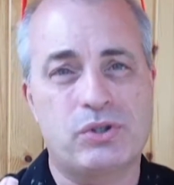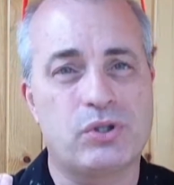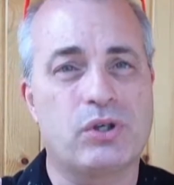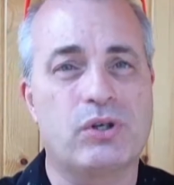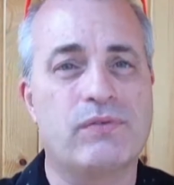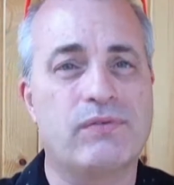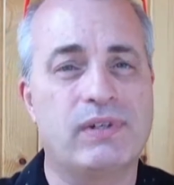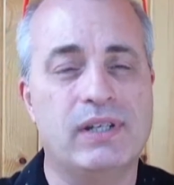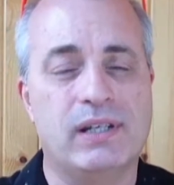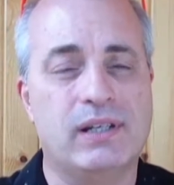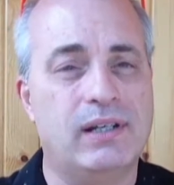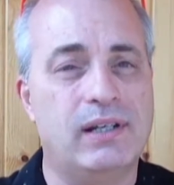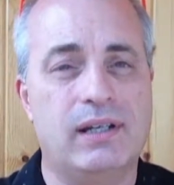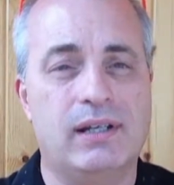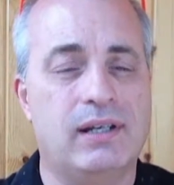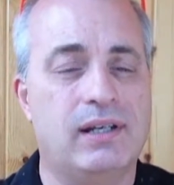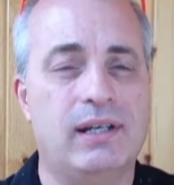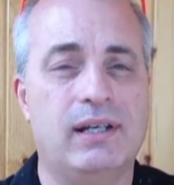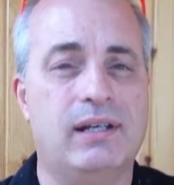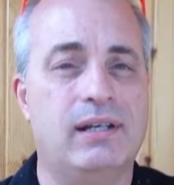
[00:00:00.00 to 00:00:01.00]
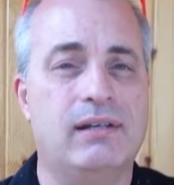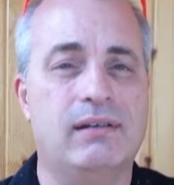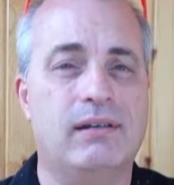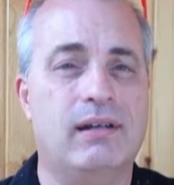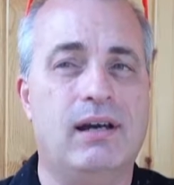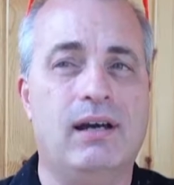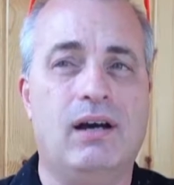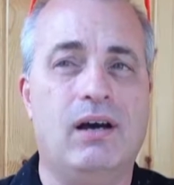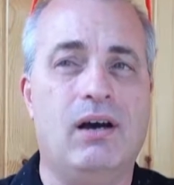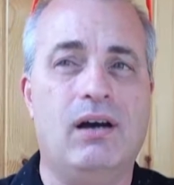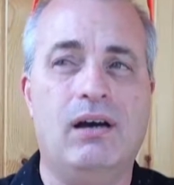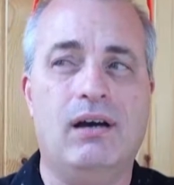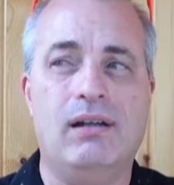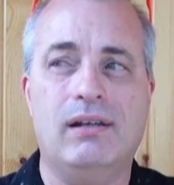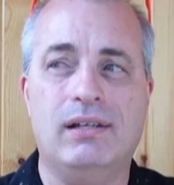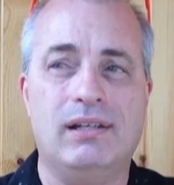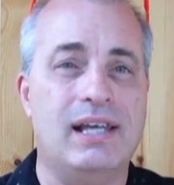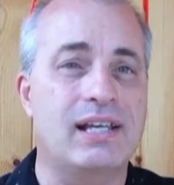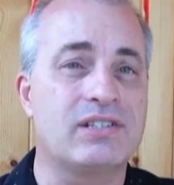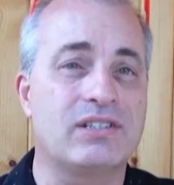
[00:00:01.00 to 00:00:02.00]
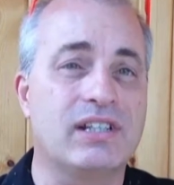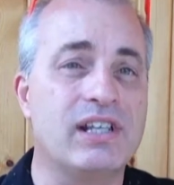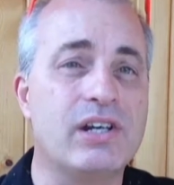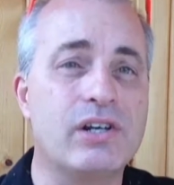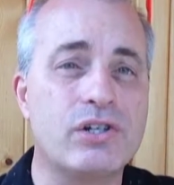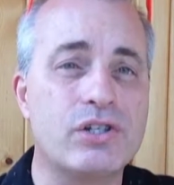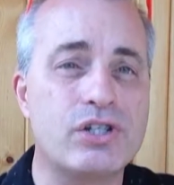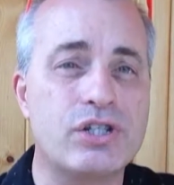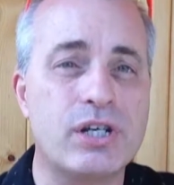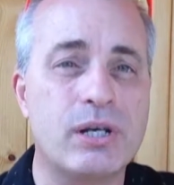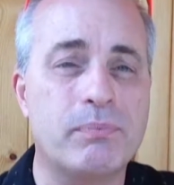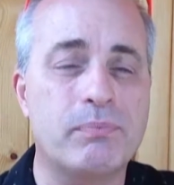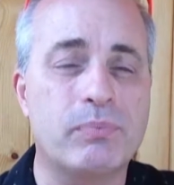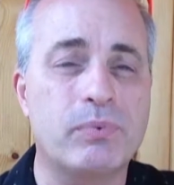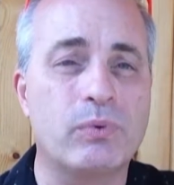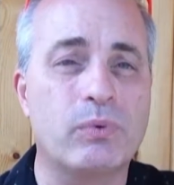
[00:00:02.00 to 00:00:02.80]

served in as leadership